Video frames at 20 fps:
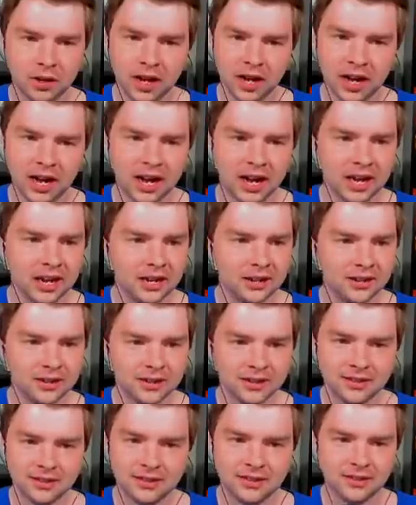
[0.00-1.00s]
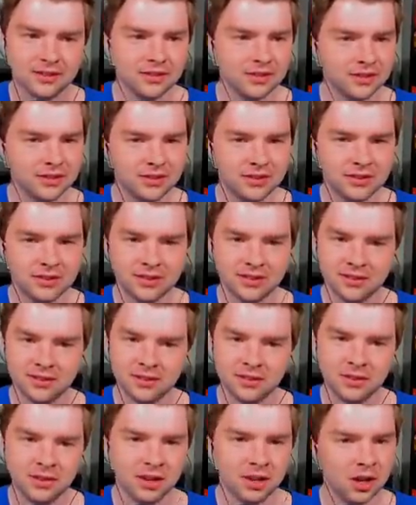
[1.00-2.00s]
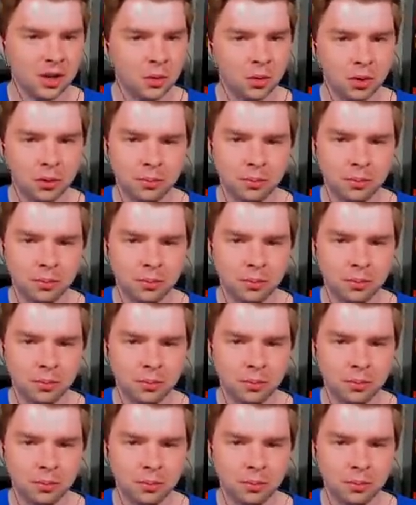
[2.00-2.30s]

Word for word: Okay, just, just, just, you know,